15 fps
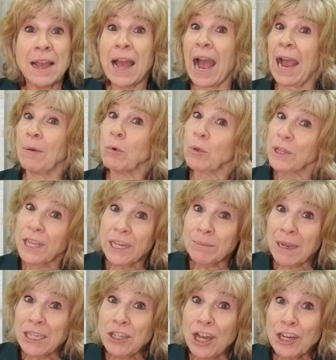I'm only getting
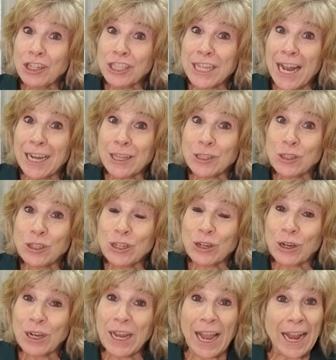my daughter's side of the
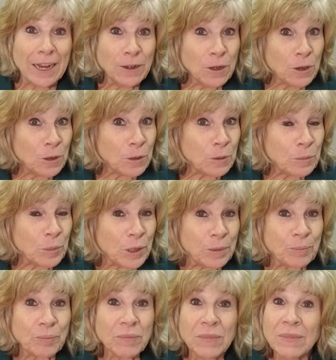story, I know,
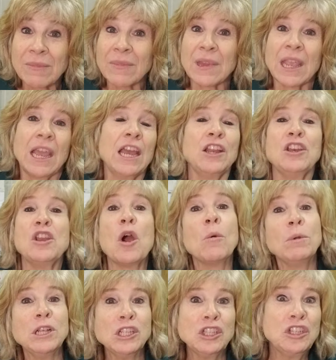but
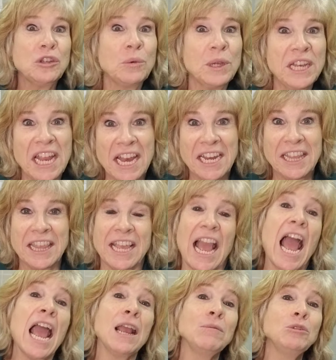nobody's doing anything.
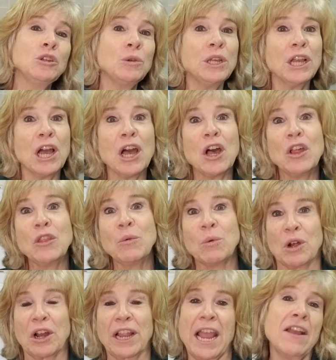I'm doing all the
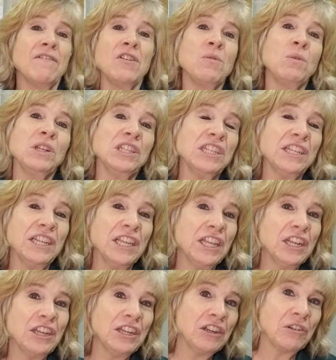work. Everyone's going to get
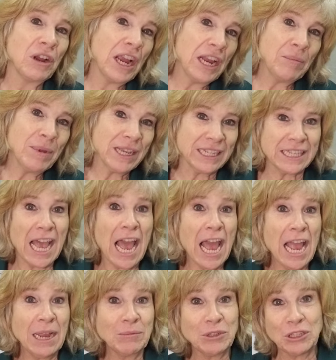a good grade because
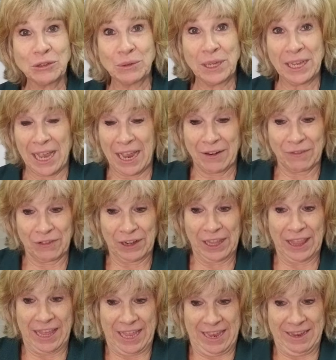I'm doing
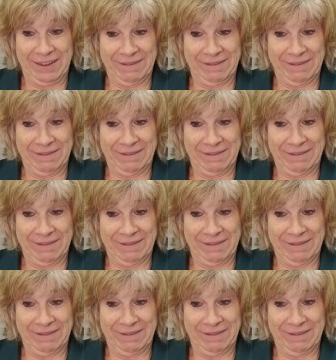everything.